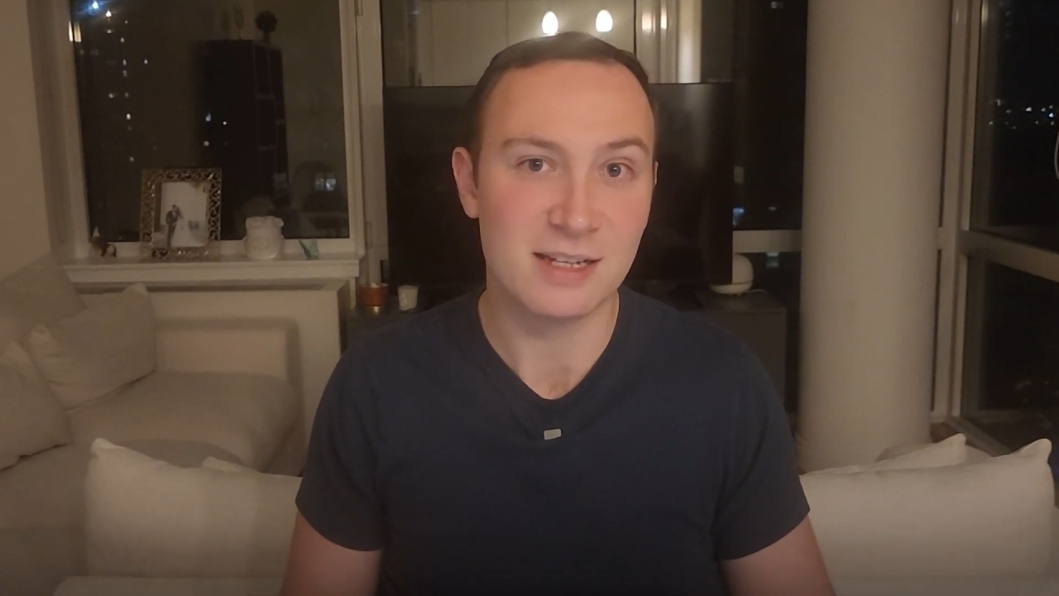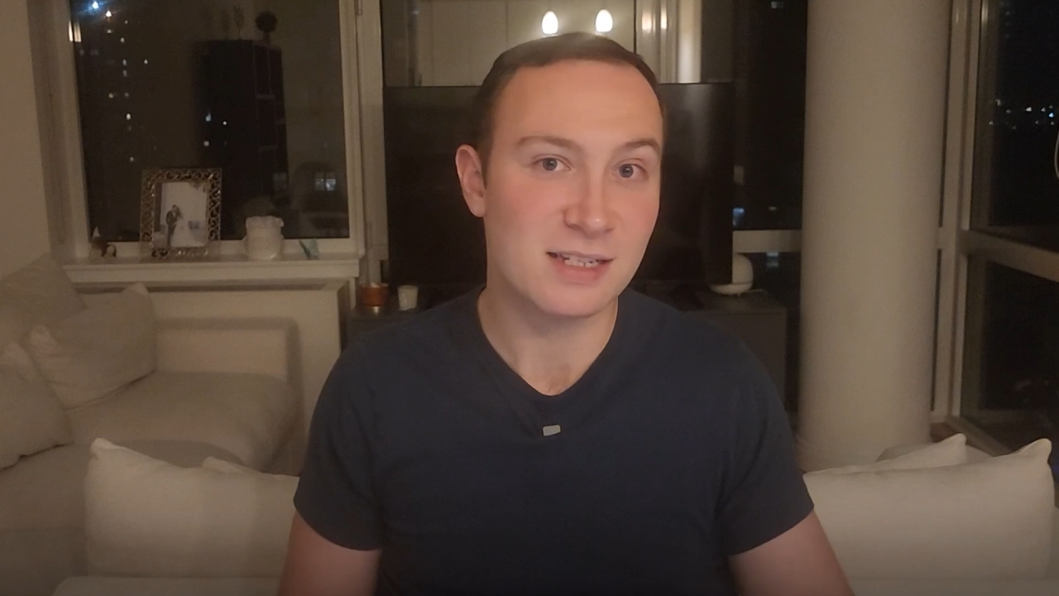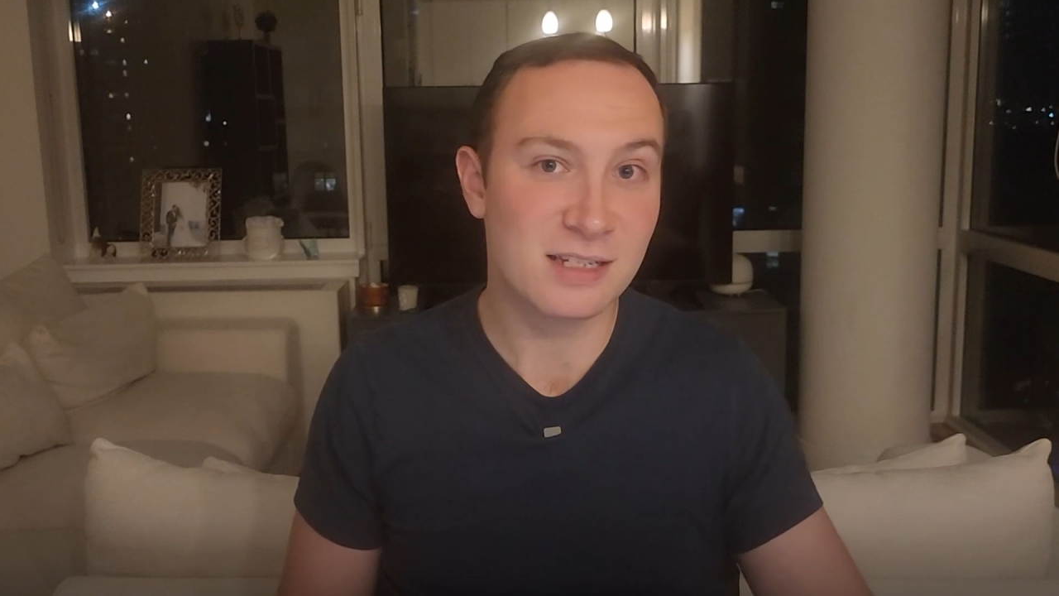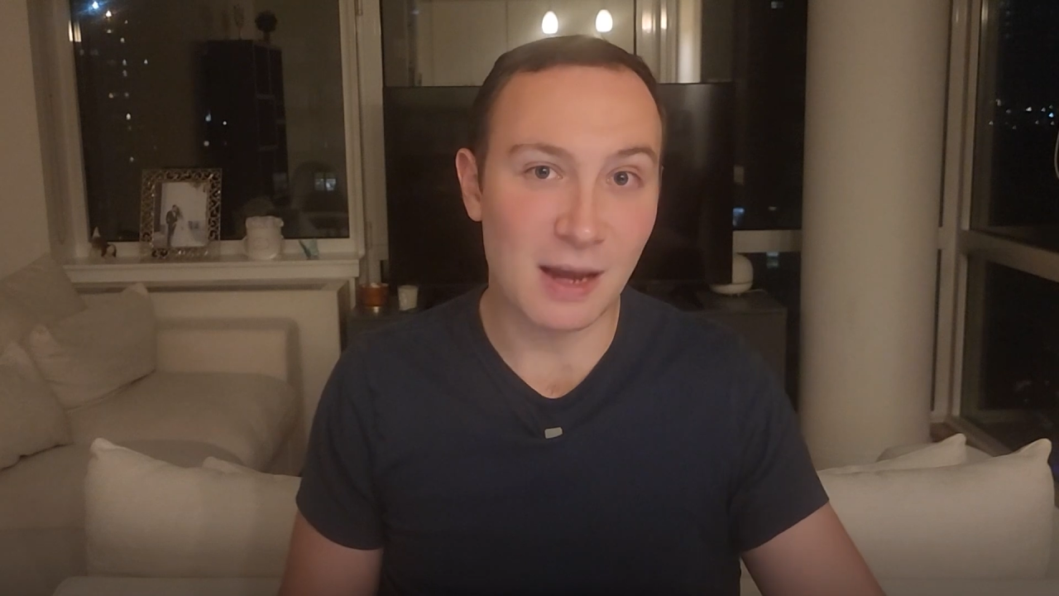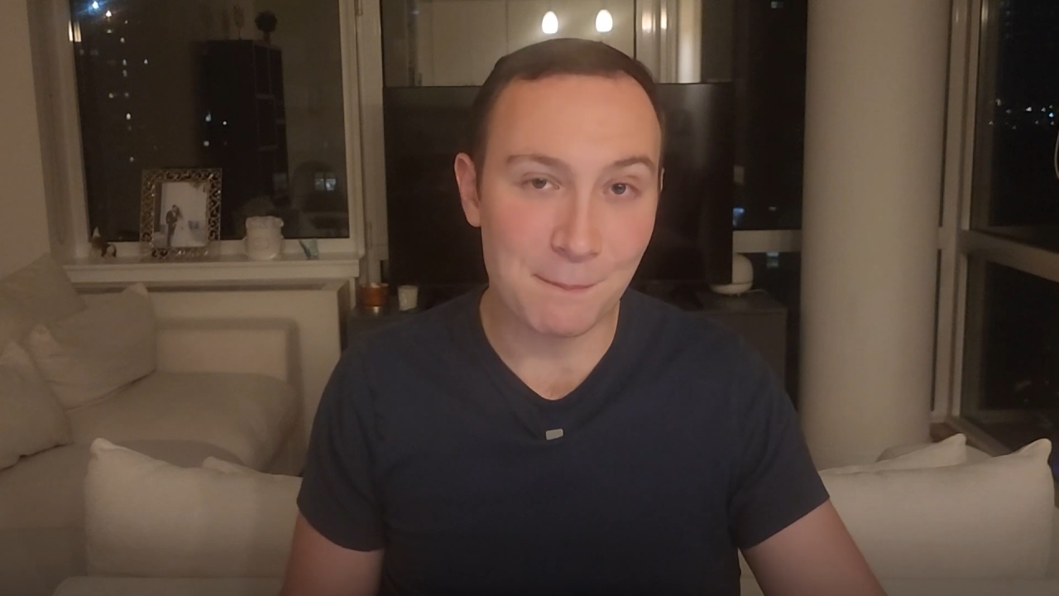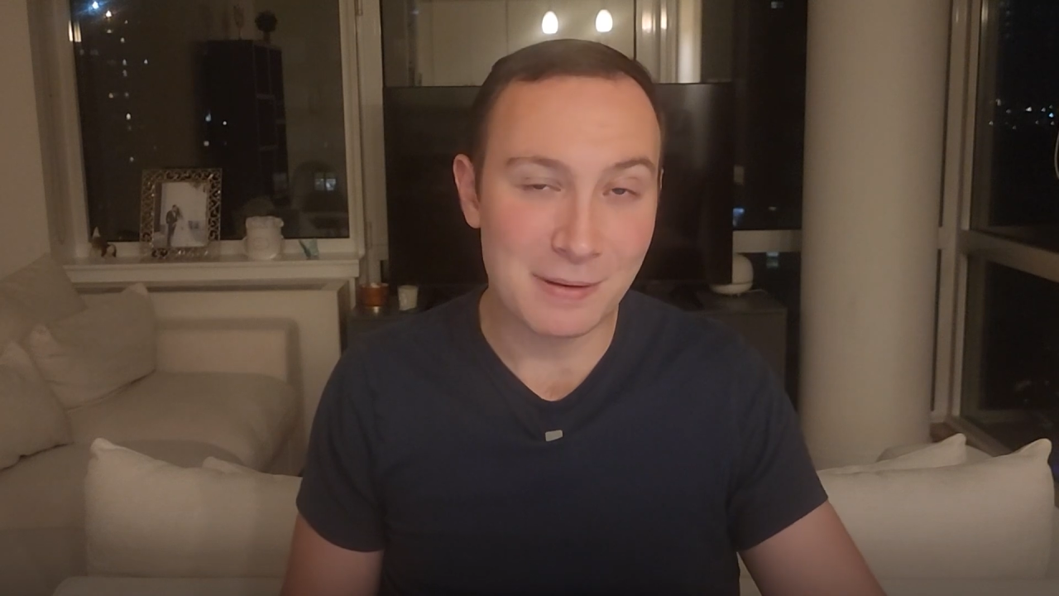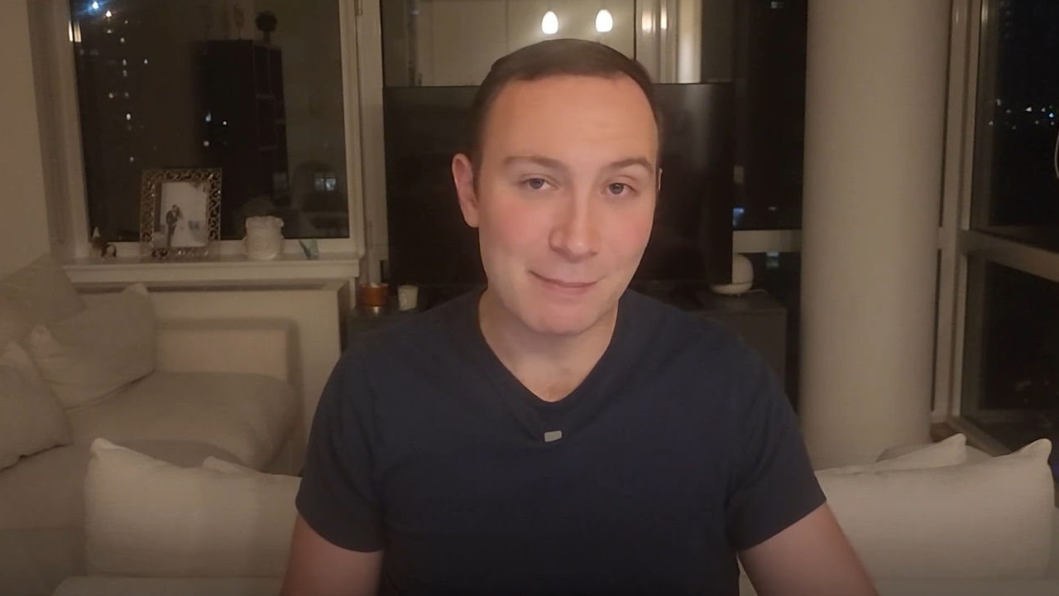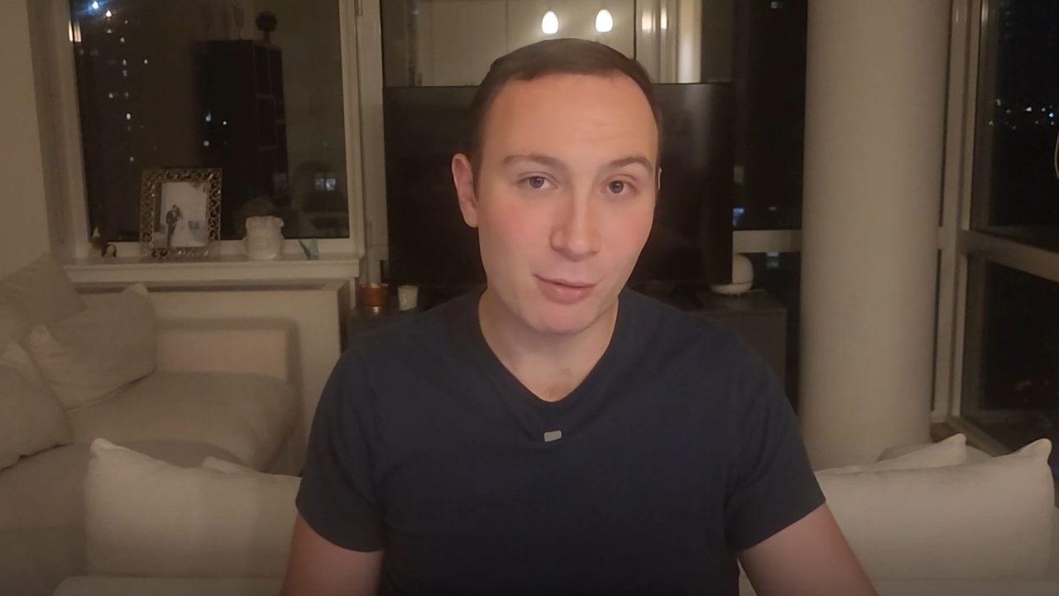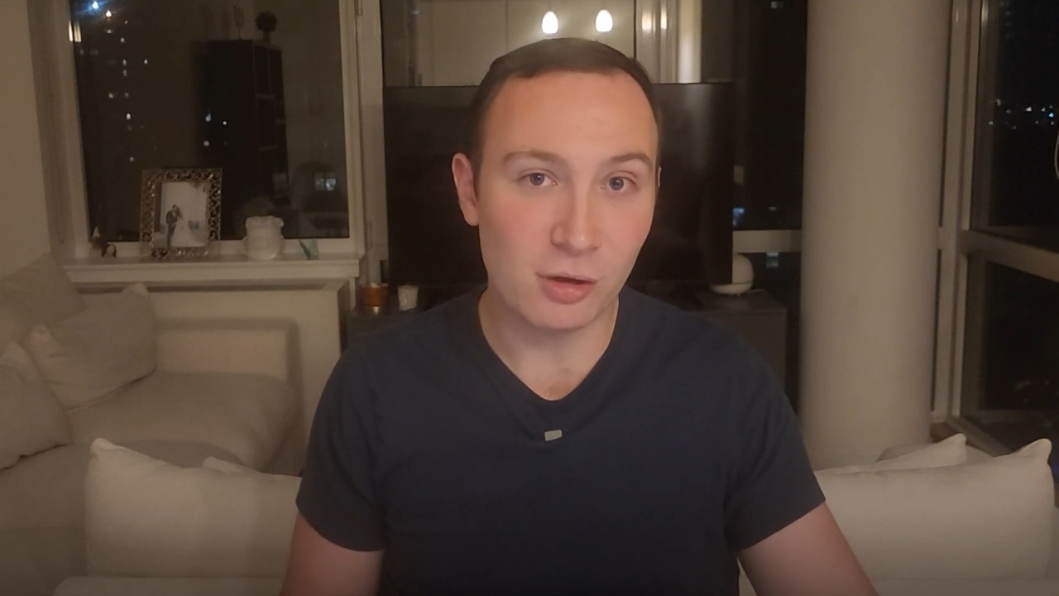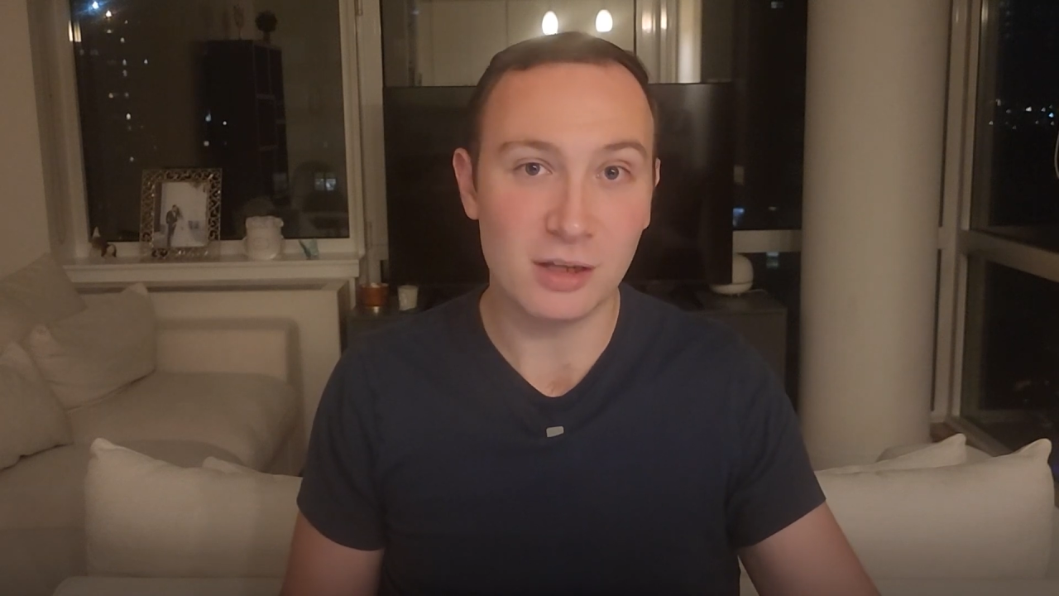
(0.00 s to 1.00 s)
Some
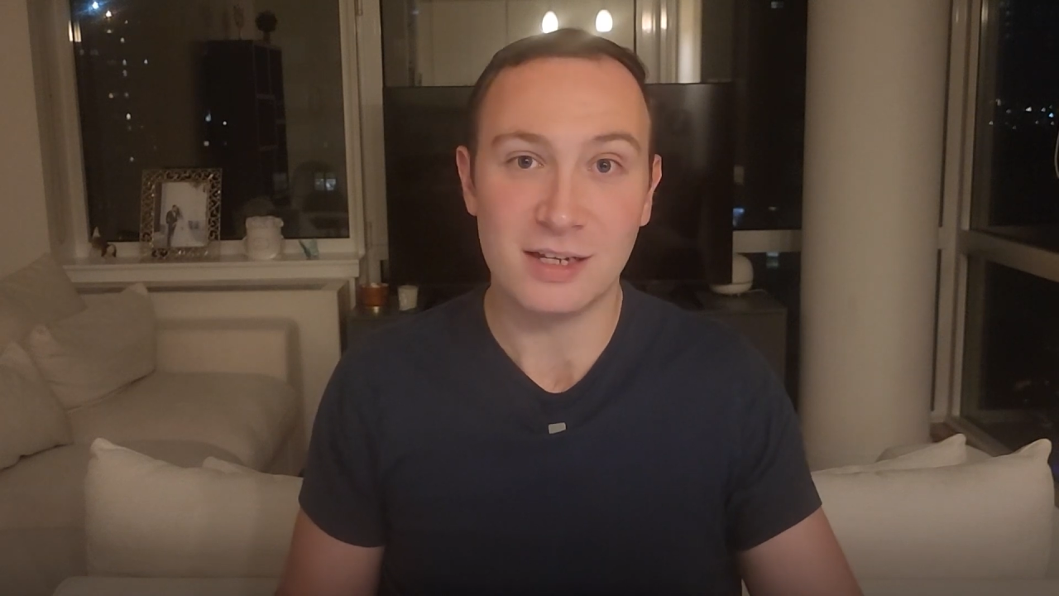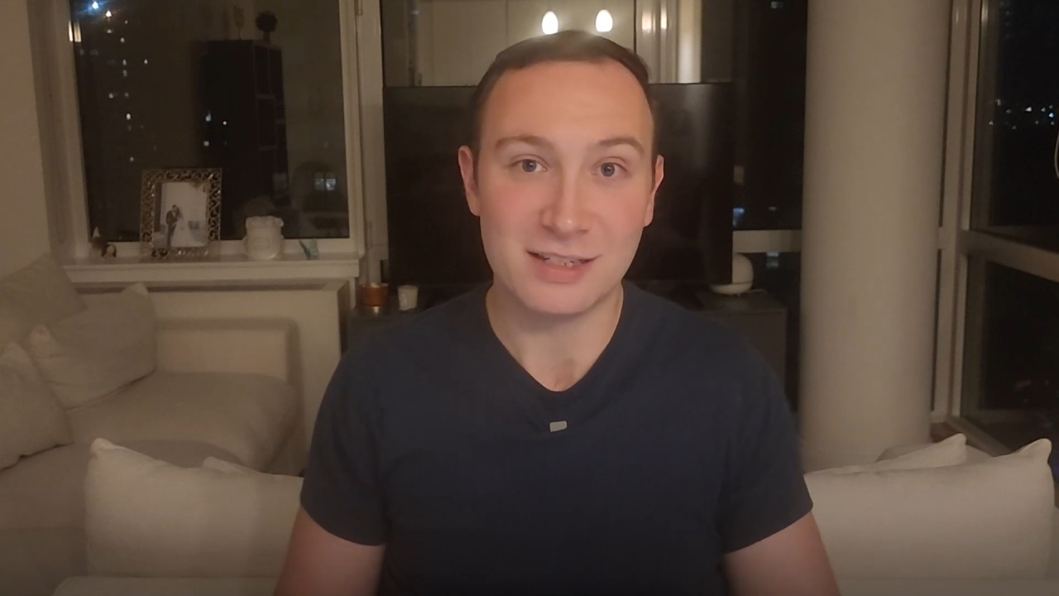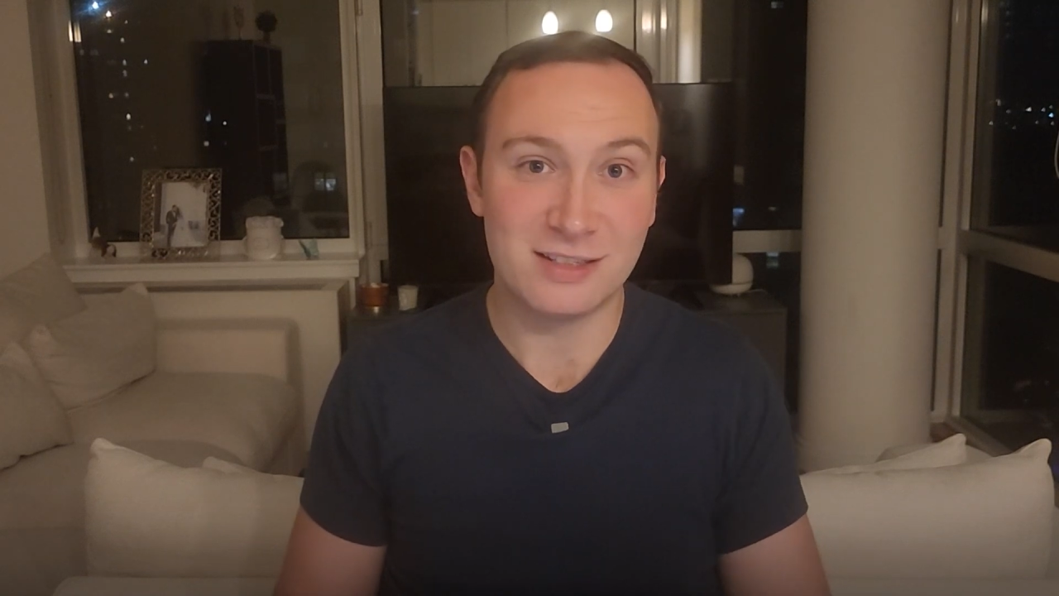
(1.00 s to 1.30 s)
people